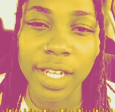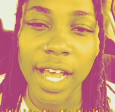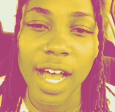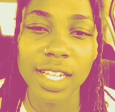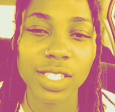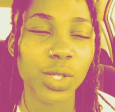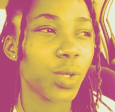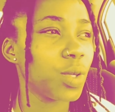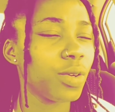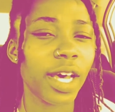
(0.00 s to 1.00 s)
in high
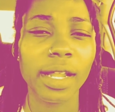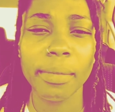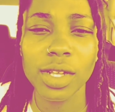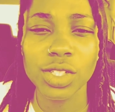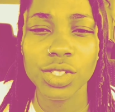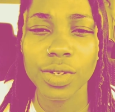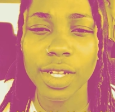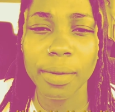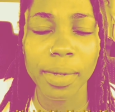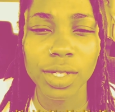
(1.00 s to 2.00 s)
school,
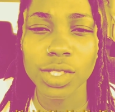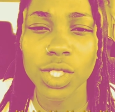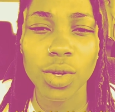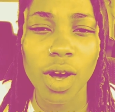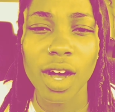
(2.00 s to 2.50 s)
elementary, middle school,